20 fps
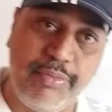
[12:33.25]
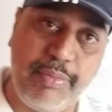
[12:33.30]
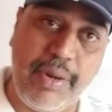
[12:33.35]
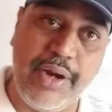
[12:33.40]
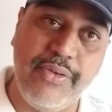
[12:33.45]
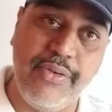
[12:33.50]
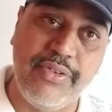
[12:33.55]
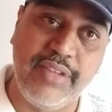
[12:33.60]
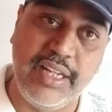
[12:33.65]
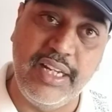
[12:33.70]

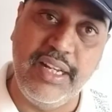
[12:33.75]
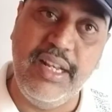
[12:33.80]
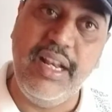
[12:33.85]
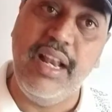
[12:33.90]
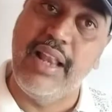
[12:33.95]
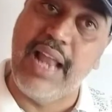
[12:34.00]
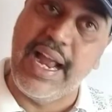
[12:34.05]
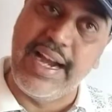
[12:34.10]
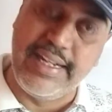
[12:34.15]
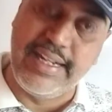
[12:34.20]
produced in
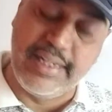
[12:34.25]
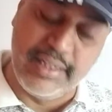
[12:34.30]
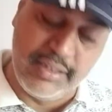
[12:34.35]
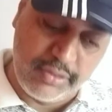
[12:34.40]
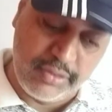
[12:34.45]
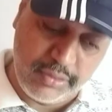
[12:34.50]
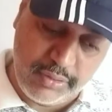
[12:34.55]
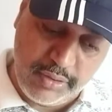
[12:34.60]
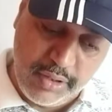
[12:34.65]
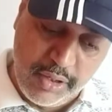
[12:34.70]
light also.
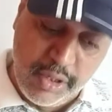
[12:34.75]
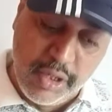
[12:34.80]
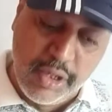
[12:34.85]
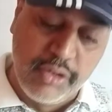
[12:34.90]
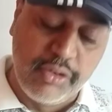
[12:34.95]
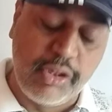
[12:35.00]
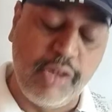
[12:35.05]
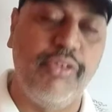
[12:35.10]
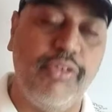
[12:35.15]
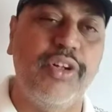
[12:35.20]

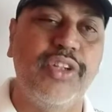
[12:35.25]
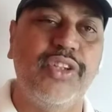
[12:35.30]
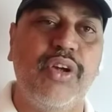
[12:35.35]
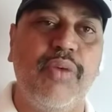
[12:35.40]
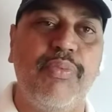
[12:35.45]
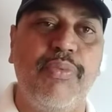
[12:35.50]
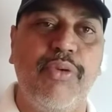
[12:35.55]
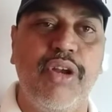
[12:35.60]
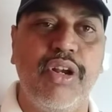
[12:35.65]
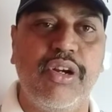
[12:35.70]
So first
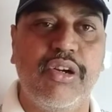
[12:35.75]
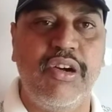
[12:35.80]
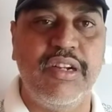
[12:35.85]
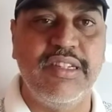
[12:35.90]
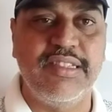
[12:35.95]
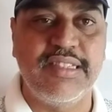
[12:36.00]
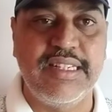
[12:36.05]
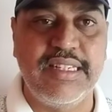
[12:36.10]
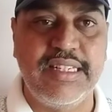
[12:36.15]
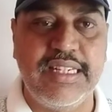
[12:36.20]
of all,
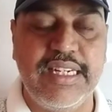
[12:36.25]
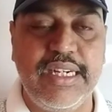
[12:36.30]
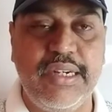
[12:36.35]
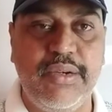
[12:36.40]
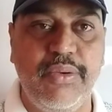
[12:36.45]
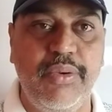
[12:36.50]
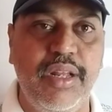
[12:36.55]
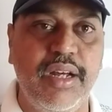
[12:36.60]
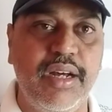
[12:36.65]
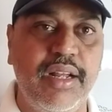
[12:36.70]
concentrate to
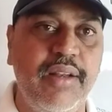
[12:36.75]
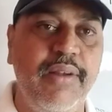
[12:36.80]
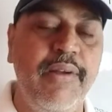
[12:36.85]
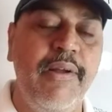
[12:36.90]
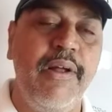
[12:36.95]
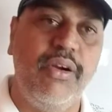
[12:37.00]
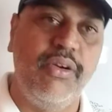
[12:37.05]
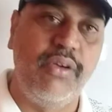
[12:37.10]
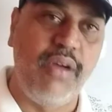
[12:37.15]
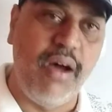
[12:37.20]
learn
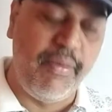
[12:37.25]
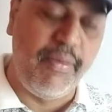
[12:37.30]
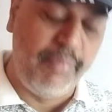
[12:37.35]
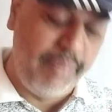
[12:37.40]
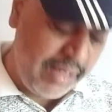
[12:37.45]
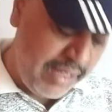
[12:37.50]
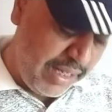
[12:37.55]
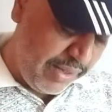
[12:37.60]
Doppler